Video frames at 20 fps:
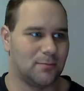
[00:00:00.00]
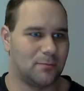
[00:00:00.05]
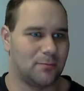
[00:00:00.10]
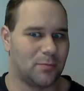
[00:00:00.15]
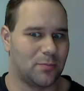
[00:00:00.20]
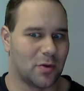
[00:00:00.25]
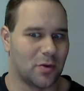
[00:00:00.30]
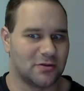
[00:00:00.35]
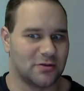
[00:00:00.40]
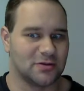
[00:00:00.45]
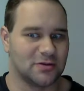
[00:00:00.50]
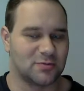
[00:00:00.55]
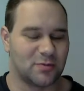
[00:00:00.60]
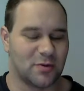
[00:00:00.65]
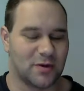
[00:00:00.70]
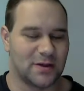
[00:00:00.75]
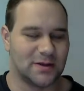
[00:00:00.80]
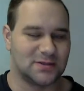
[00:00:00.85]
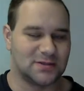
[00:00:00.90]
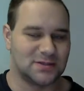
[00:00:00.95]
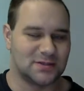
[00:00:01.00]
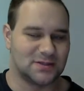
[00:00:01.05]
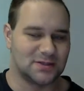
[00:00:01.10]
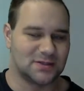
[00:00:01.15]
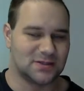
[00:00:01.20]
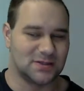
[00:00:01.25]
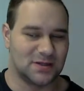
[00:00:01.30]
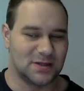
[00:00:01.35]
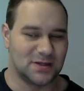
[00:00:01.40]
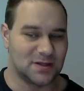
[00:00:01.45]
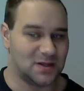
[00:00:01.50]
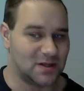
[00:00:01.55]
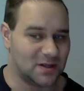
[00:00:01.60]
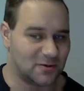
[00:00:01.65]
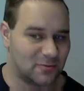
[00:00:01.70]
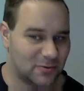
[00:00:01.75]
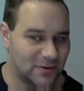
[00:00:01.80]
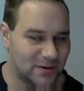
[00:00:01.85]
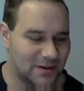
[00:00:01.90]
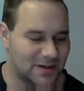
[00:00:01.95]
Both of those fights,
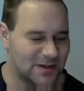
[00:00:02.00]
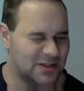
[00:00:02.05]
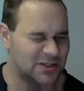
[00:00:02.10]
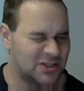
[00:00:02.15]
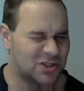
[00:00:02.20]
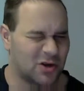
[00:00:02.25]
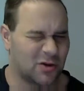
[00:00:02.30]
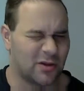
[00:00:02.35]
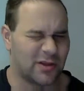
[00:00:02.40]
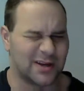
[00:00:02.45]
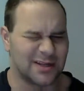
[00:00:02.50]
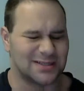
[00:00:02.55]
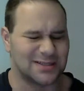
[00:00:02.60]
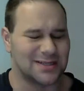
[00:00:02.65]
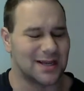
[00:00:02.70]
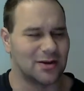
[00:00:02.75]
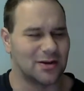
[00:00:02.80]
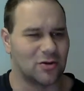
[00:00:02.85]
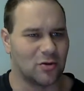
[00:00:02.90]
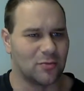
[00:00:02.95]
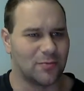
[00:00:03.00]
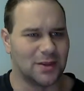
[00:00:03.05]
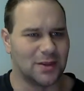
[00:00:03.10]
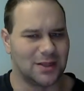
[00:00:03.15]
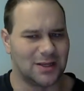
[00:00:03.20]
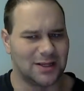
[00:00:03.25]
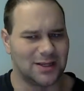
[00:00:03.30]
you really didn't show a lot of technical ability.